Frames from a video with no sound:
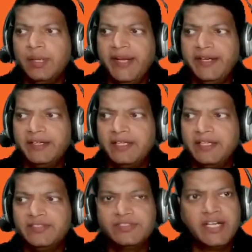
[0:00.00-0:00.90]
remainder
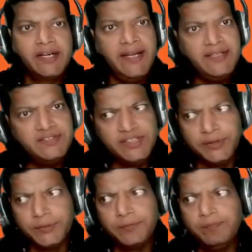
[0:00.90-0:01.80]
is again
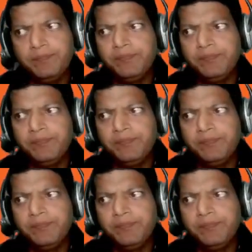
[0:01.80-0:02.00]
0.